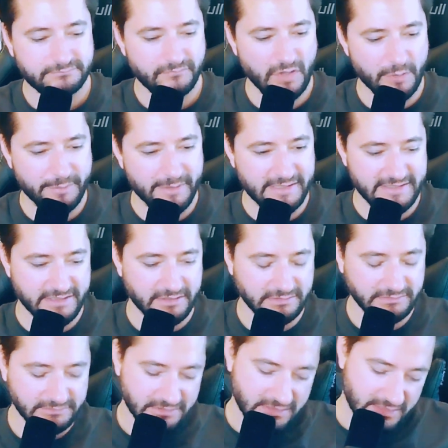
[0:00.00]
No big deal.
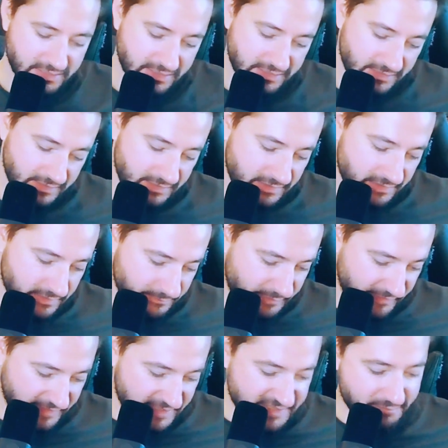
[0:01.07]

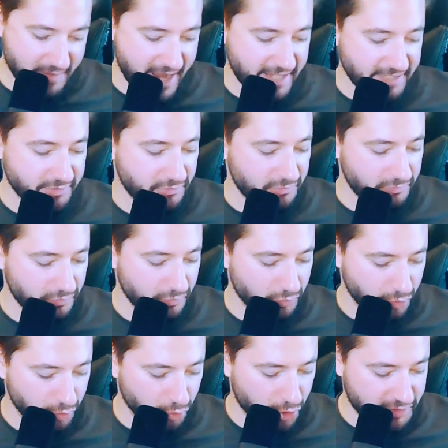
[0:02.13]
But this manual
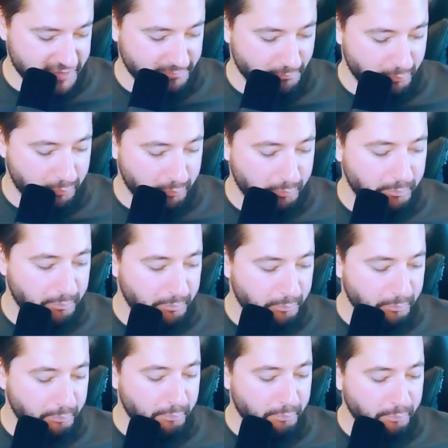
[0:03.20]
looks
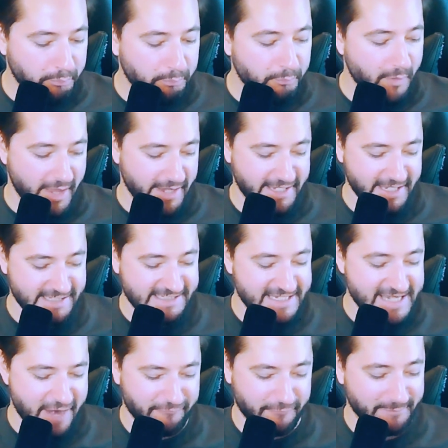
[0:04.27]
like it's
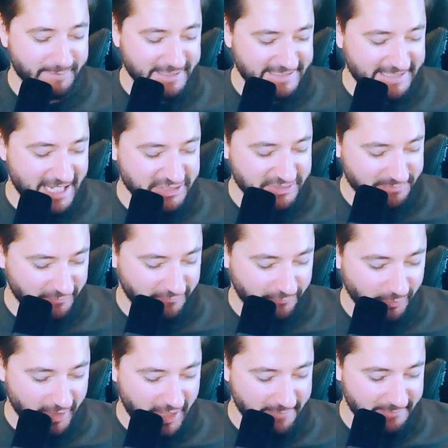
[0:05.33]
never been touched
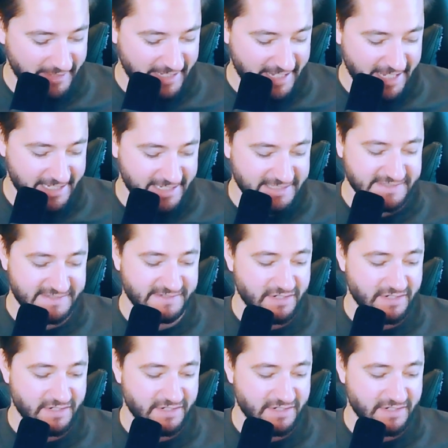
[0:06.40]
before. I mean, it is